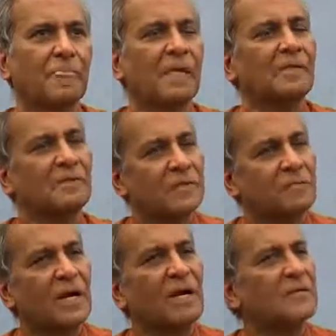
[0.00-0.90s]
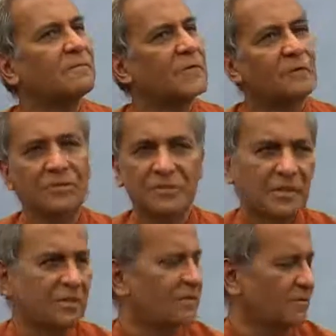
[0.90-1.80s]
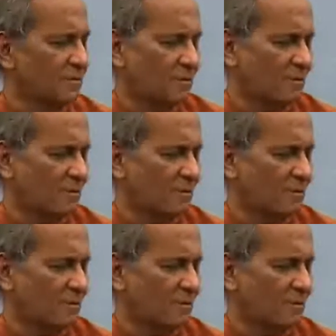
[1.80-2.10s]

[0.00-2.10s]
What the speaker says: And this is the price. And we are still,